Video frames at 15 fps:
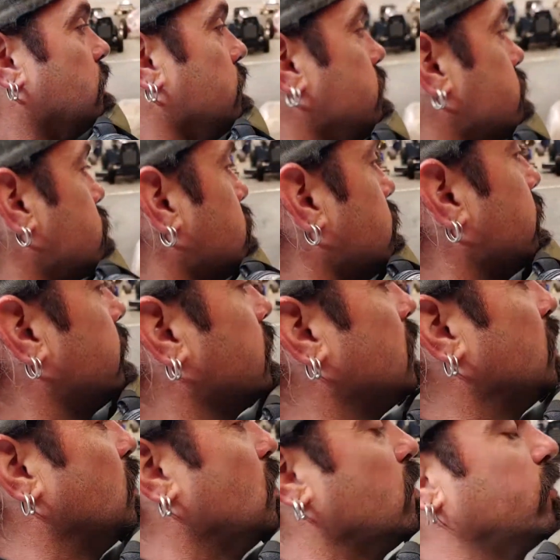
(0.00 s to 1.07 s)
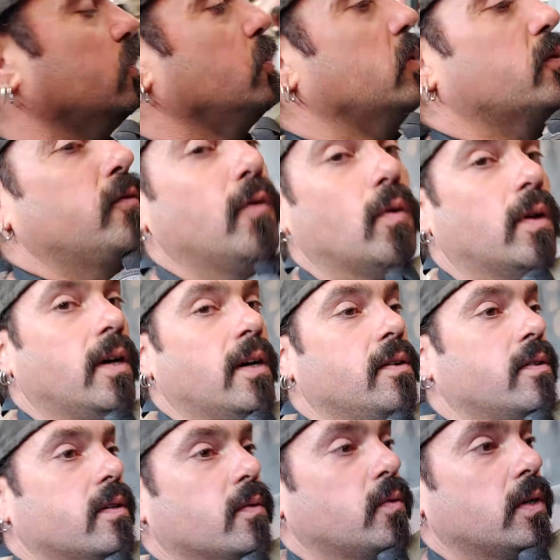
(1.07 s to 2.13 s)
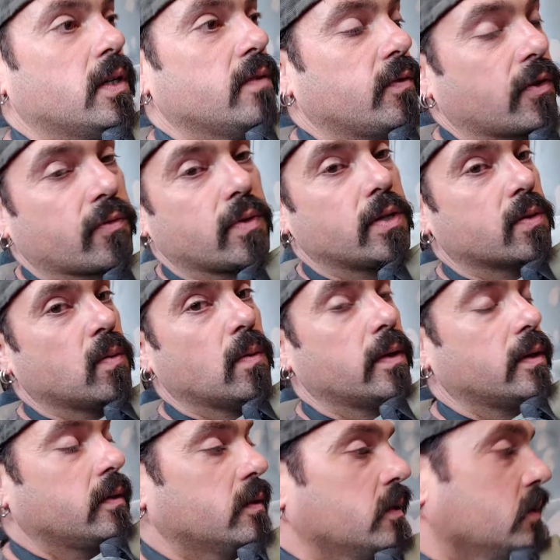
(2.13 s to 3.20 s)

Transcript: you still got to go over it with 400 or whatever, 320.